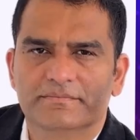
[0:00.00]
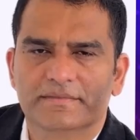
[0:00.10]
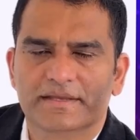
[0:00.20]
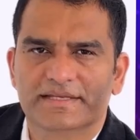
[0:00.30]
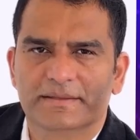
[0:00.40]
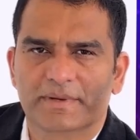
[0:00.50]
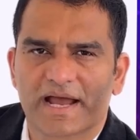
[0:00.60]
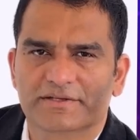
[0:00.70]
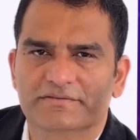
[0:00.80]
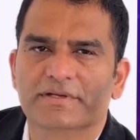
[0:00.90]
In the
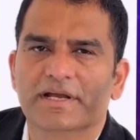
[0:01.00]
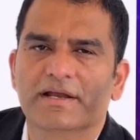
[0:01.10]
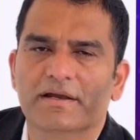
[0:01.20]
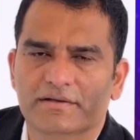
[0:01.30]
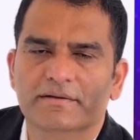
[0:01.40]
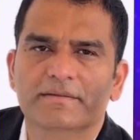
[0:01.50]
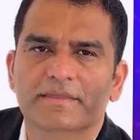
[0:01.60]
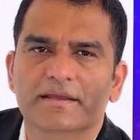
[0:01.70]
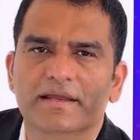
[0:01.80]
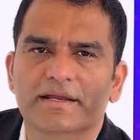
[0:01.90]
plant field,
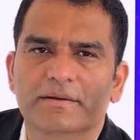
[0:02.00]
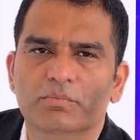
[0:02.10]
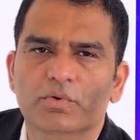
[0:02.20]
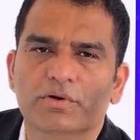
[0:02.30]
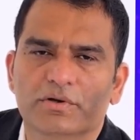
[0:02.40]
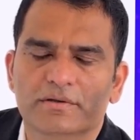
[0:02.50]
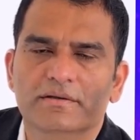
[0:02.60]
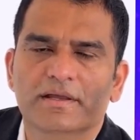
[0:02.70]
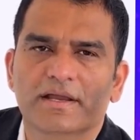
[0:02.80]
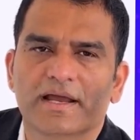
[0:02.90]
input
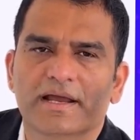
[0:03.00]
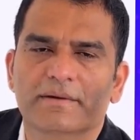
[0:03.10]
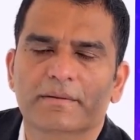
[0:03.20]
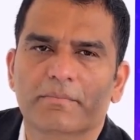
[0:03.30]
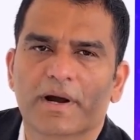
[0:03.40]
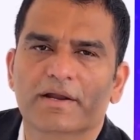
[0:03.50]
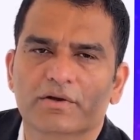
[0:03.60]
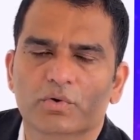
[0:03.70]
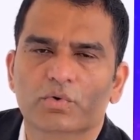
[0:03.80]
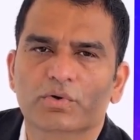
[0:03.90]
the relevant plant
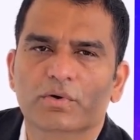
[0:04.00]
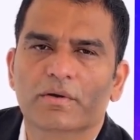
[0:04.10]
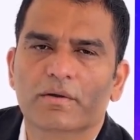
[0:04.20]
code